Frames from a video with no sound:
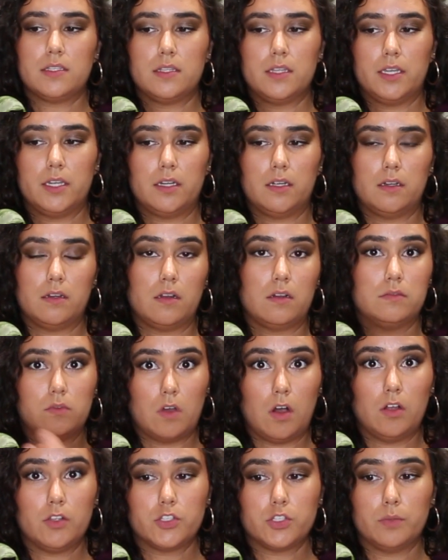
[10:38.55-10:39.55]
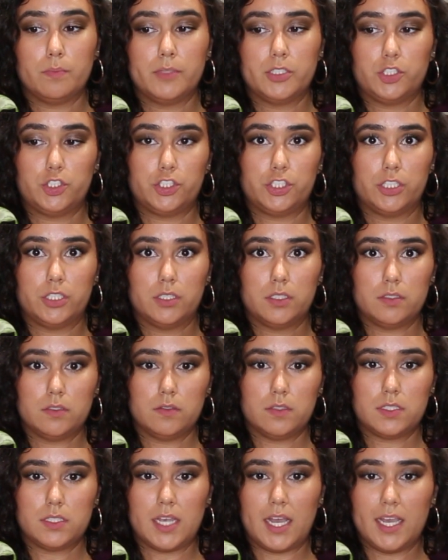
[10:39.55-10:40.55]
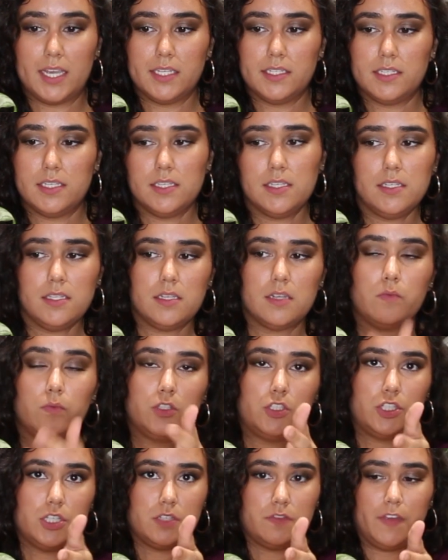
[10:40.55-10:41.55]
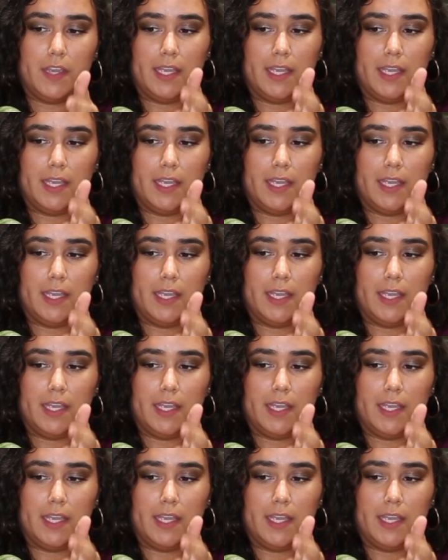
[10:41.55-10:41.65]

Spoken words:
They're also mature sizes, which is